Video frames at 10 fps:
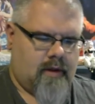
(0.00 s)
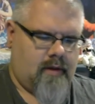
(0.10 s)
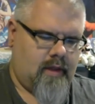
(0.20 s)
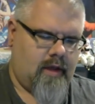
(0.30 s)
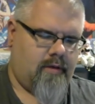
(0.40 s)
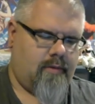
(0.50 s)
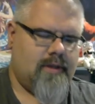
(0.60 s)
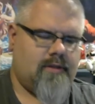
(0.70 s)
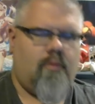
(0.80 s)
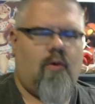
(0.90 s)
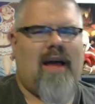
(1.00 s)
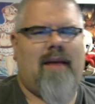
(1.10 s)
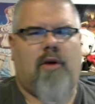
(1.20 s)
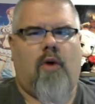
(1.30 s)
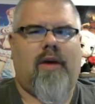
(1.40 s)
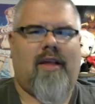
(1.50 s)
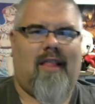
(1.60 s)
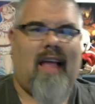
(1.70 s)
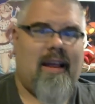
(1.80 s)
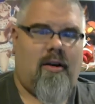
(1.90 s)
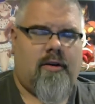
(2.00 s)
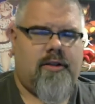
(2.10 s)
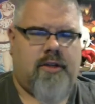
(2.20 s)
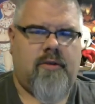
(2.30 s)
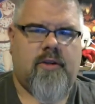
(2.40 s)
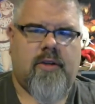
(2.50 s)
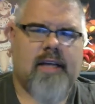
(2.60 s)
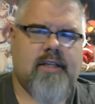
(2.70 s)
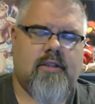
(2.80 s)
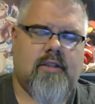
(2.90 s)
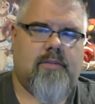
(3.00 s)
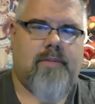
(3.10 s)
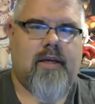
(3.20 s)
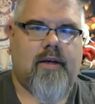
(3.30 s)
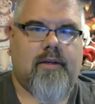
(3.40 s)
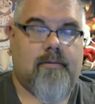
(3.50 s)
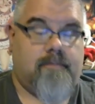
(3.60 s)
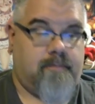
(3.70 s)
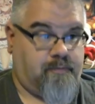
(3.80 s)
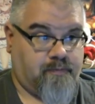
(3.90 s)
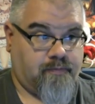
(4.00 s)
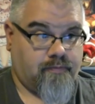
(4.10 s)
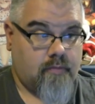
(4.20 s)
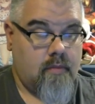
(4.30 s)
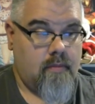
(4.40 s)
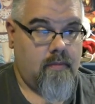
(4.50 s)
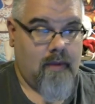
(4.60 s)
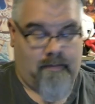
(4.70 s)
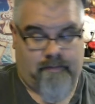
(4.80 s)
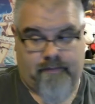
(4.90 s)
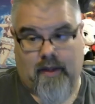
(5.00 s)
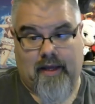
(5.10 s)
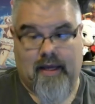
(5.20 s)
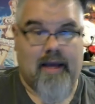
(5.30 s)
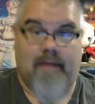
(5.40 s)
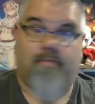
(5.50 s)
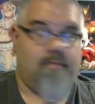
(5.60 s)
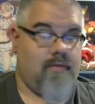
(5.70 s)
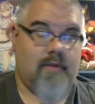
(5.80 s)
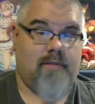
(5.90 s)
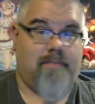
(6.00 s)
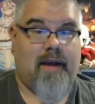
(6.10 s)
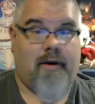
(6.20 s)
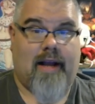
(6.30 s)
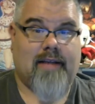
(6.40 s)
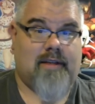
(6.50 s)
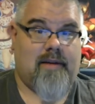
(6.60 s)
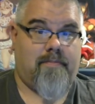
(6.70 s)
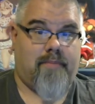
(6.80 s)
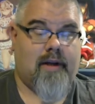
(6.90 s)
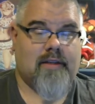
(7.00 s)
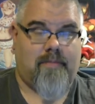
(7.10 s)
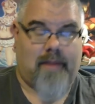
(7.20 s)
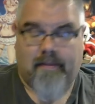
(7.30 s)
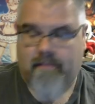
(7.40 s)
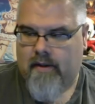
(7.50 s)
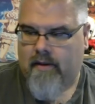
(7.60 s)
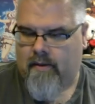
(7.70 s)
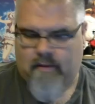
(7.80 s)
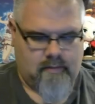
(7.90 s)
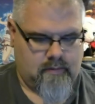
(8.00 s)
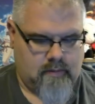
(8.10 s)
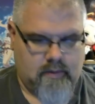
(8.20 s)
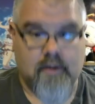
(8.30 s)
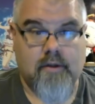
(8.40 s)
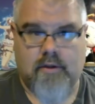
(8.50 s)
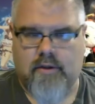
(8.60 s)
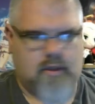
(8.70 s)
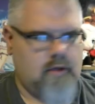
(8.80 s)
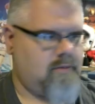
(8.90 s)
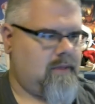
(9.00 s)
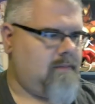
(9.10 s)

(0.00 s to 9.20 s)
The other reason why I'm going light on Choose Your Legends is because, again, this banner hasn't impressed me. Excuse me.